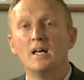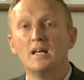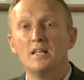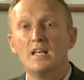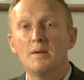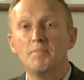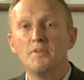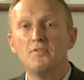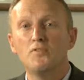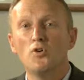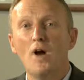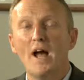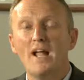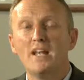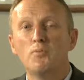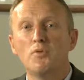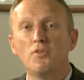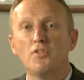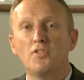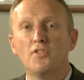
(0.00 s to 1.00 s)
Yet before
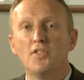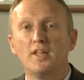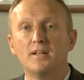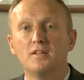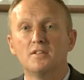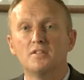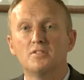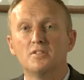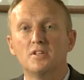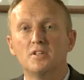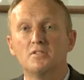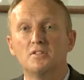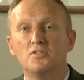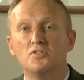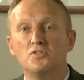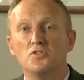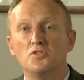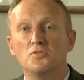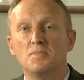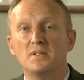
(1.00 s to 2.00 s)
anyone thinks there's
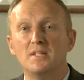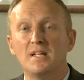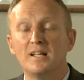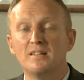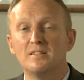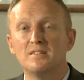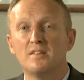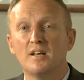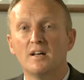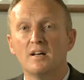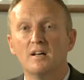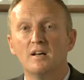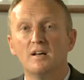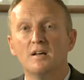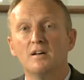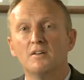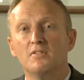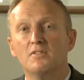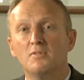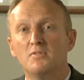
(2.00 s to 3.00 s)
a new bonanza
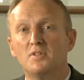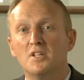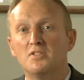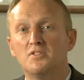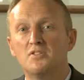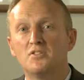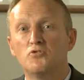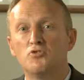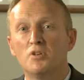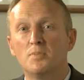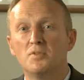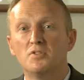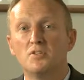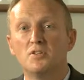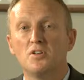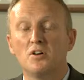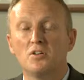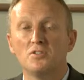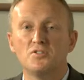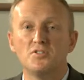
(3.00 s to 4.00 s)
from this distributed
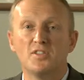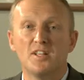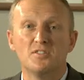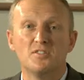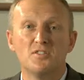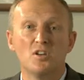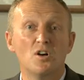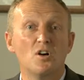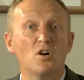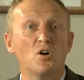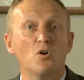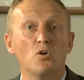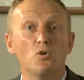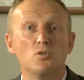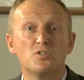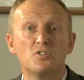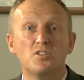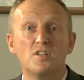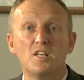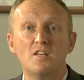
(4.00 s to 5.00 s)
content, or
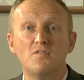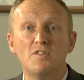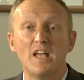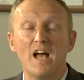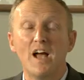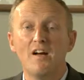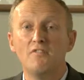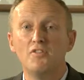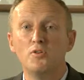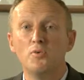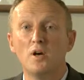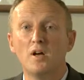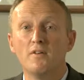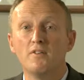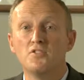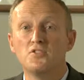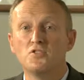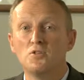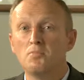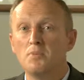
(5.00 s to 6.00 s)
TV everywhere
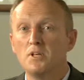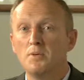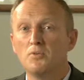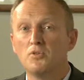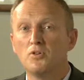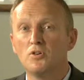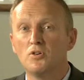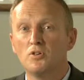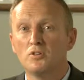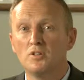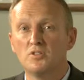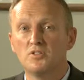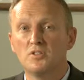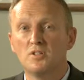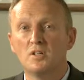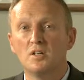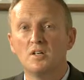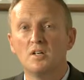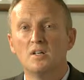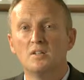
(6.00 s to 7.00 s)
as some people call it,
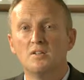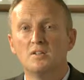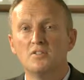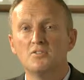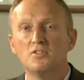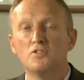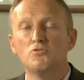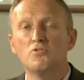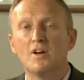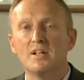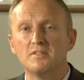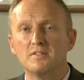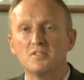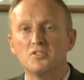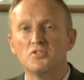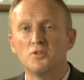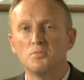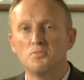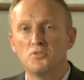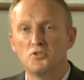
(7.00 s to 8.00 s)
there's a grand
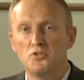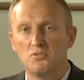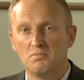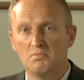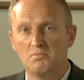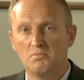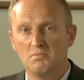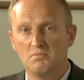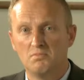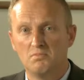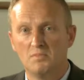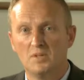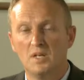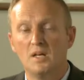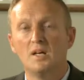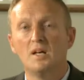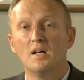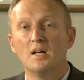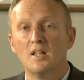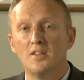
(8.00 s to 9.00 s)
assumption.
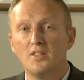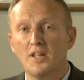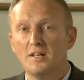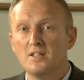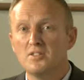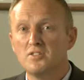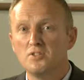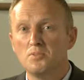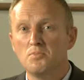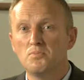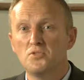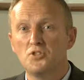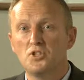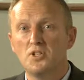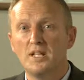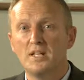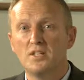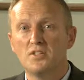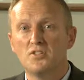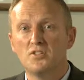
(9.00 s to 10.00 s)
That assumption
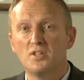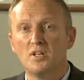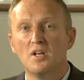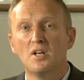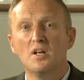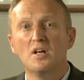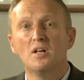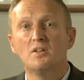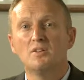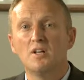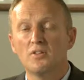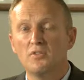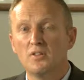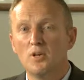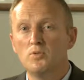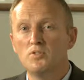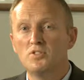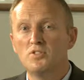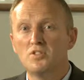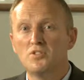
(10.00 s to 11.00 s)
is that
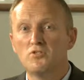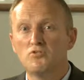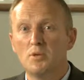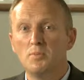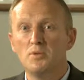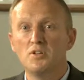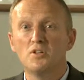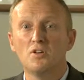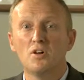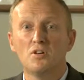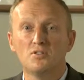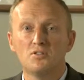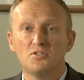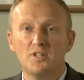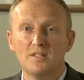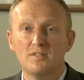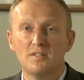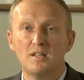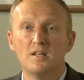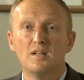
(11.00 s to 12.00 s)
those who distribute the
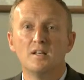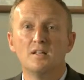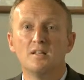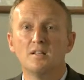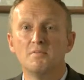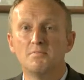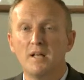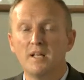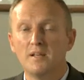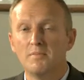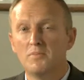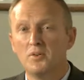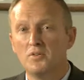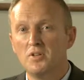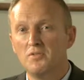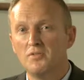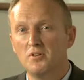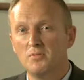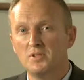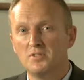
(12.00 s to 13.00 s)
content can make money
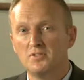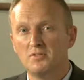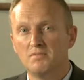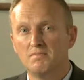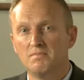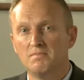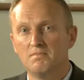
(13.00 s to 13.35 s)
from it.